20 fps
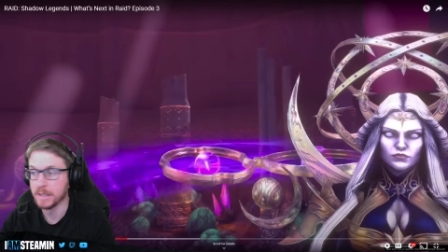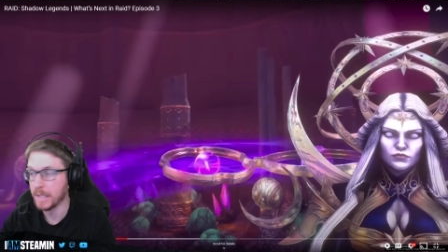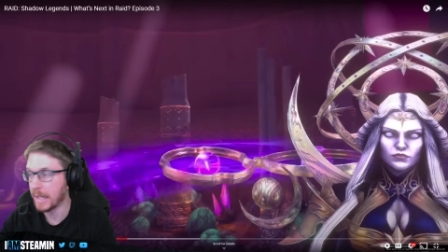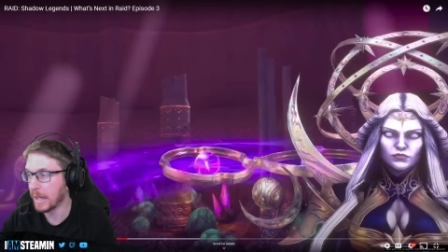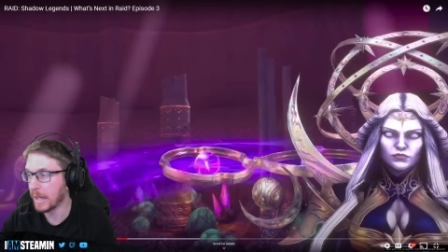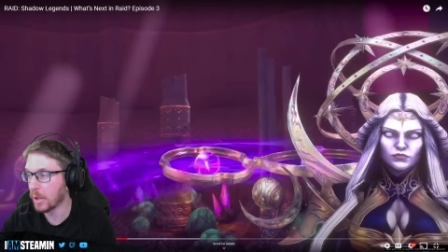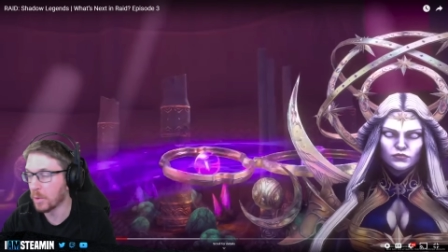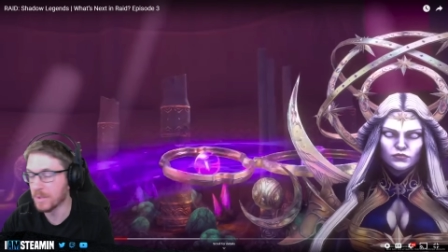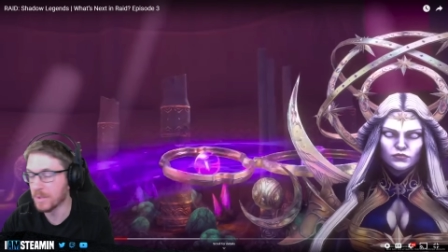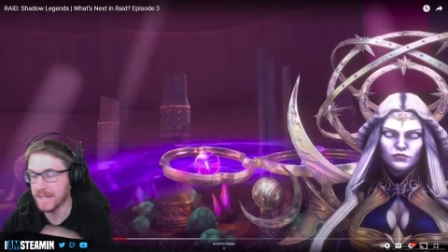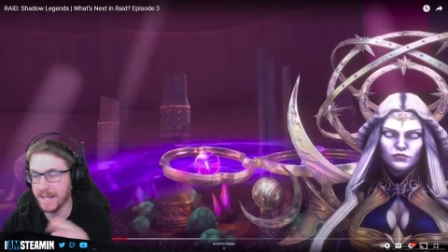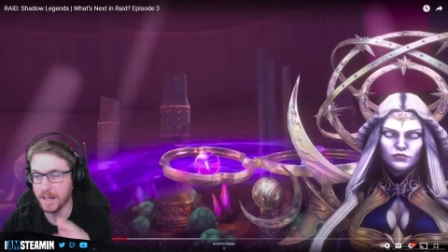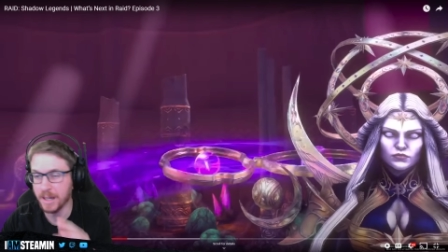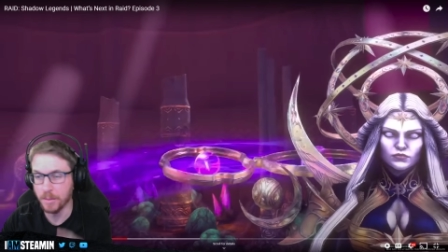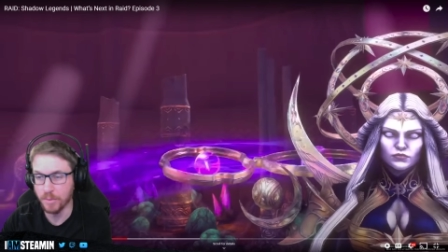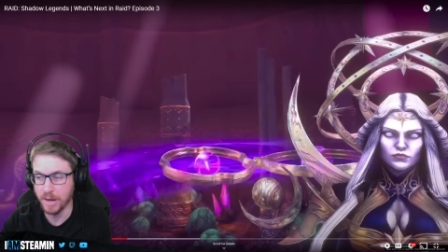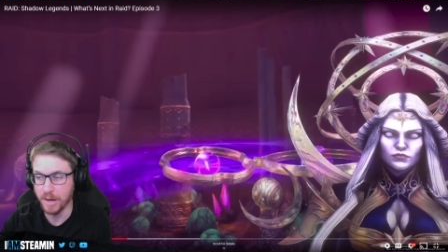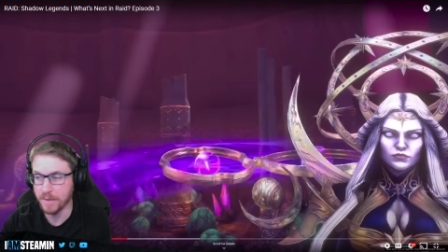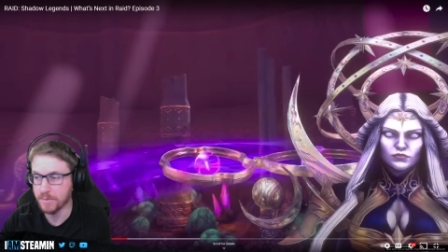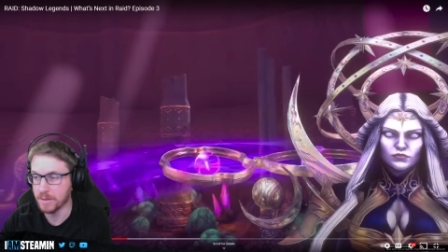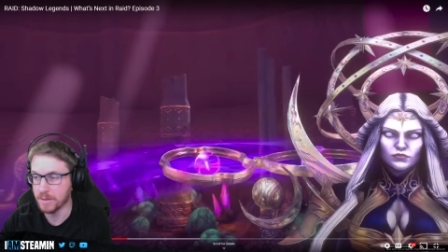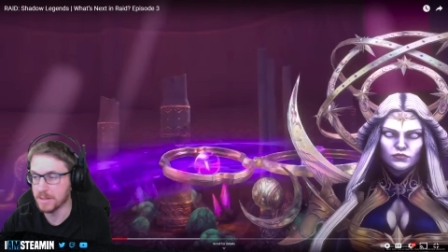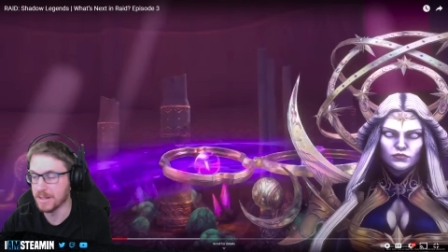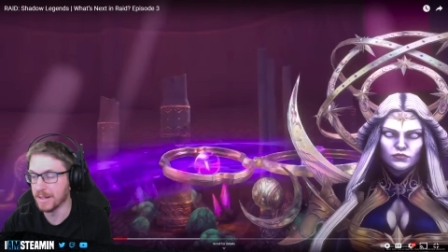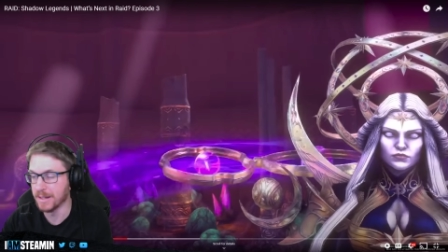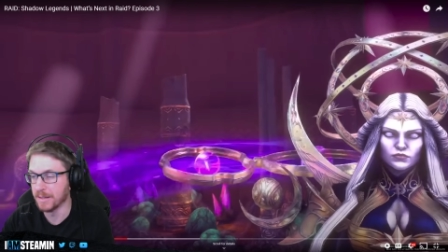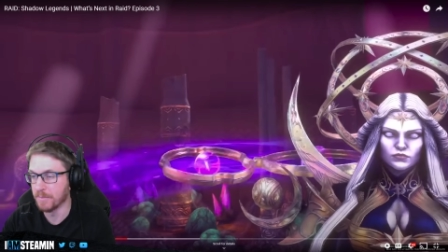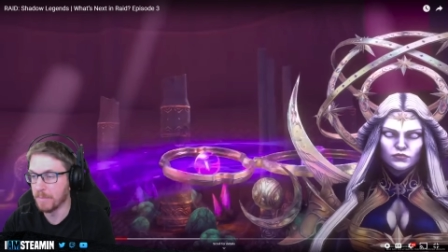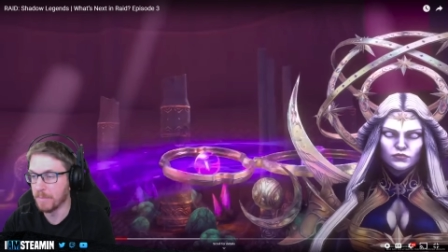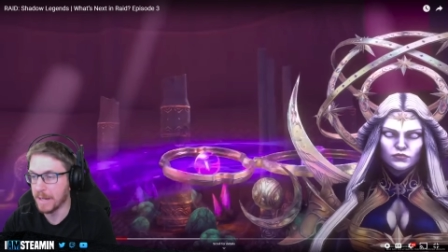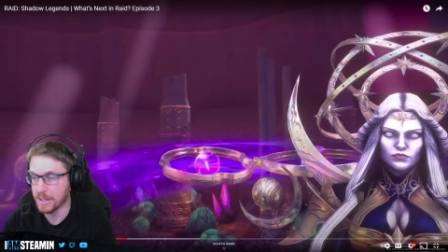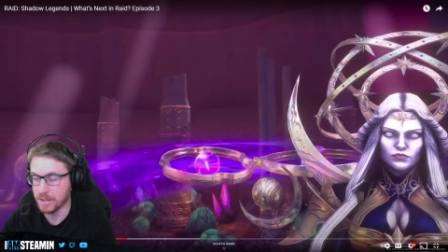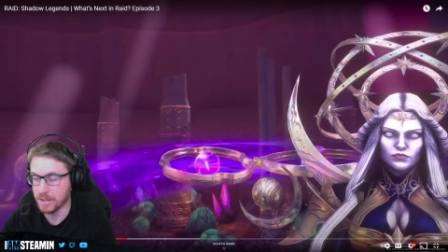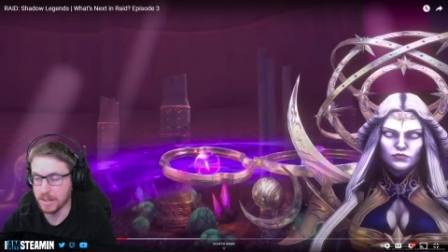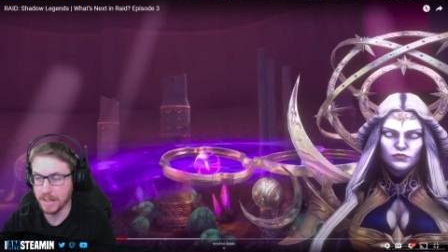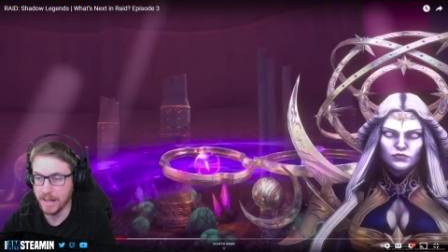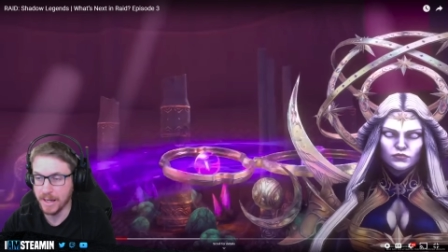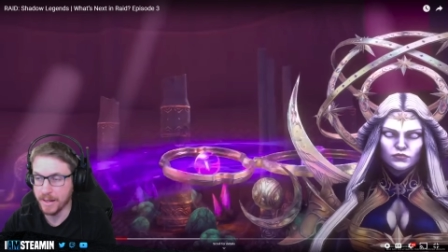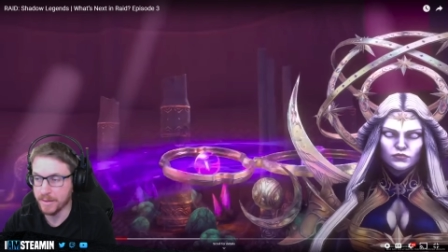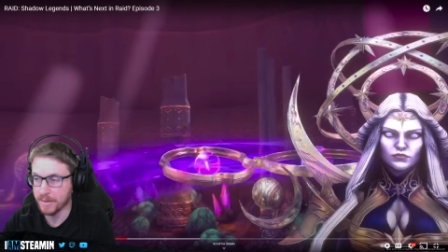I always end up referencing Magic
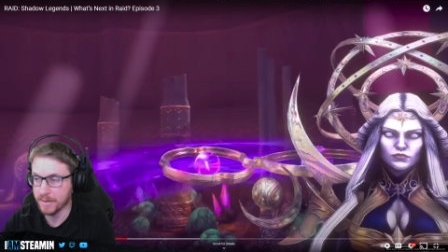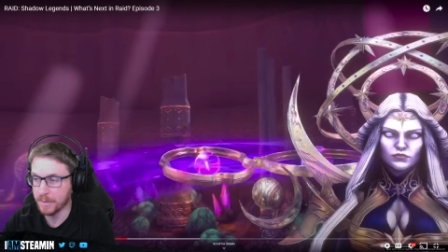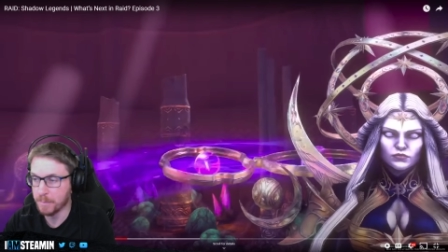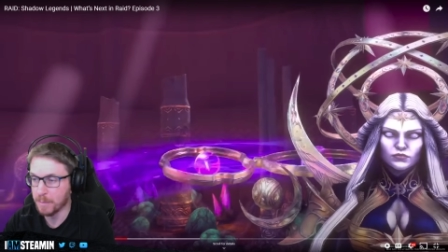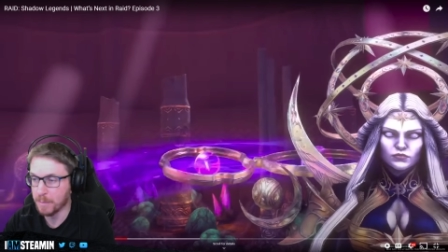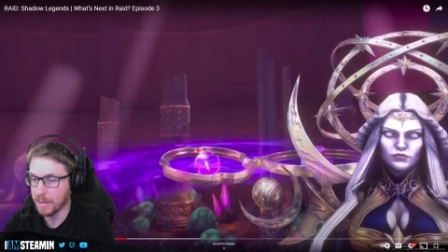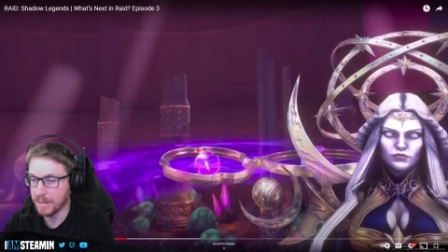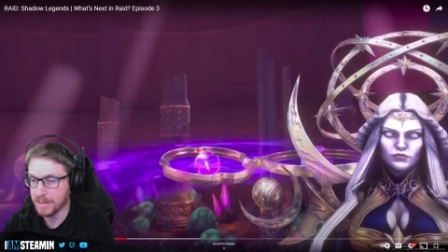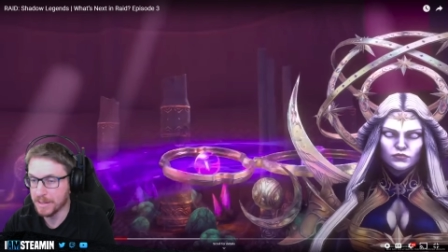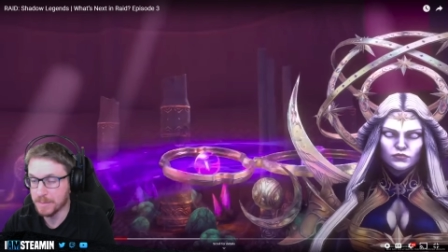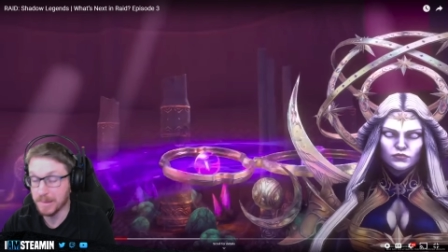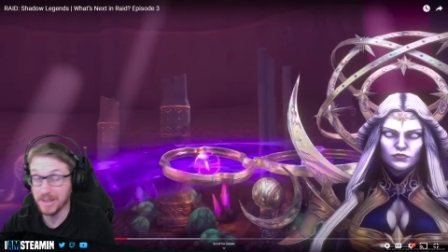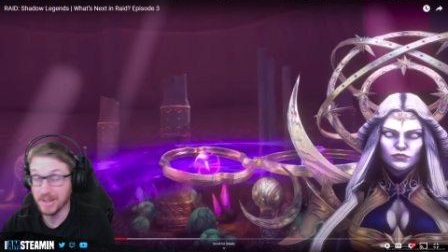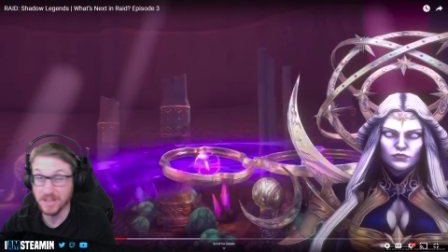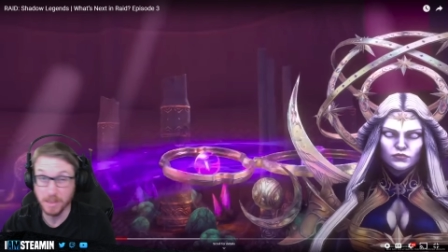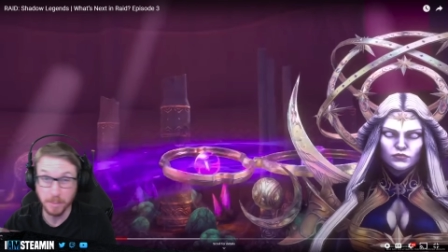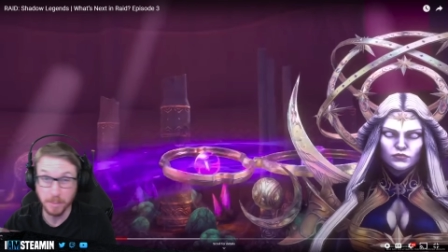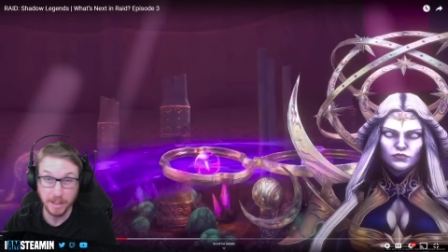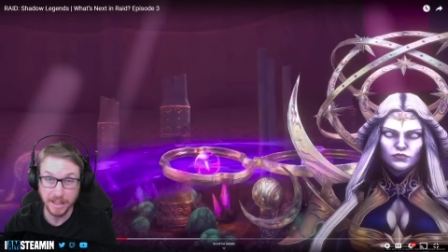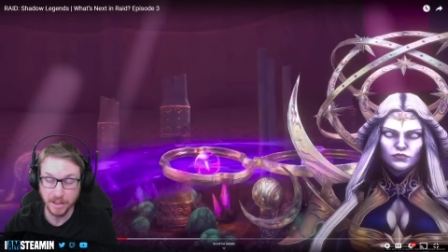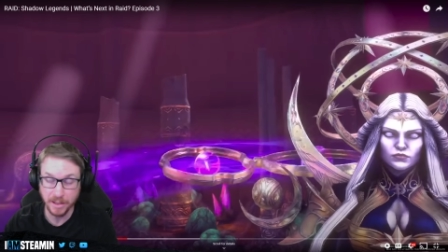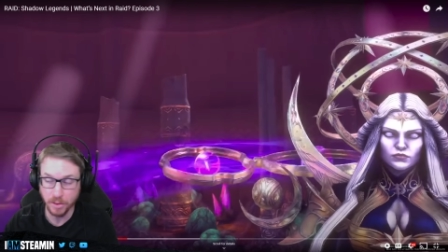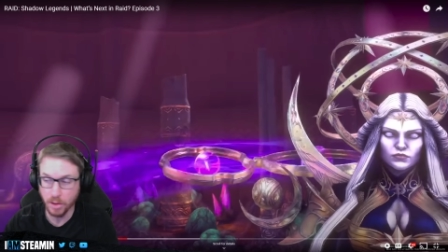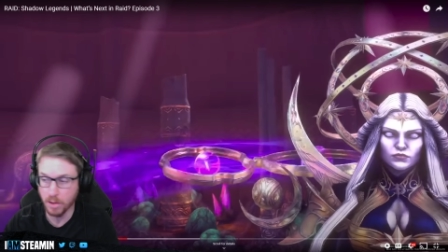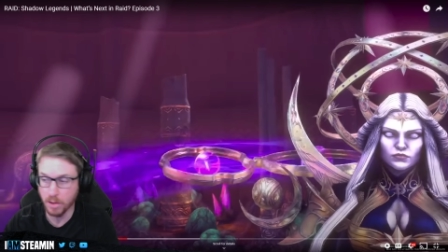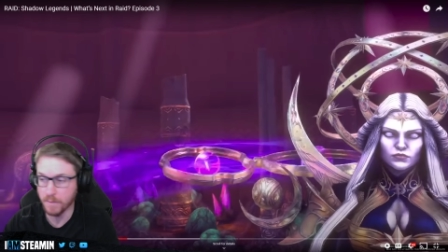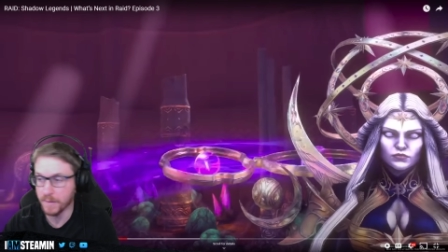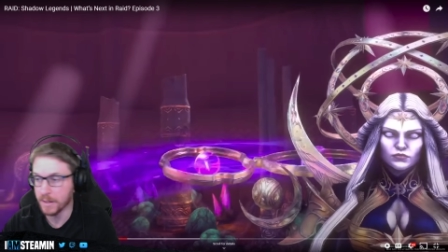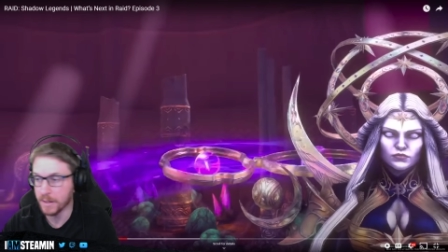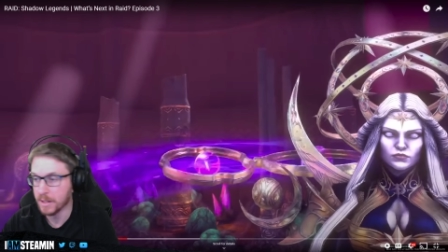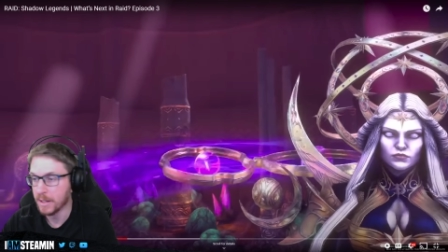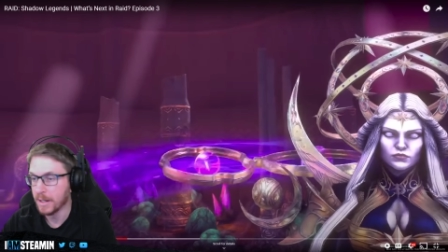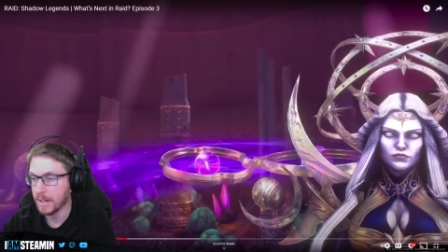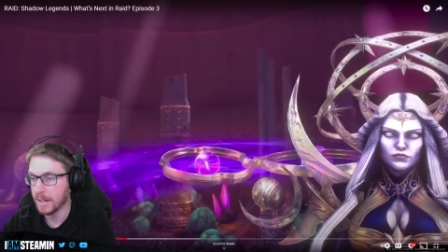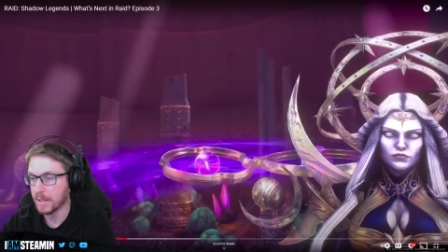the Gathering, but it's because I played a lot of it.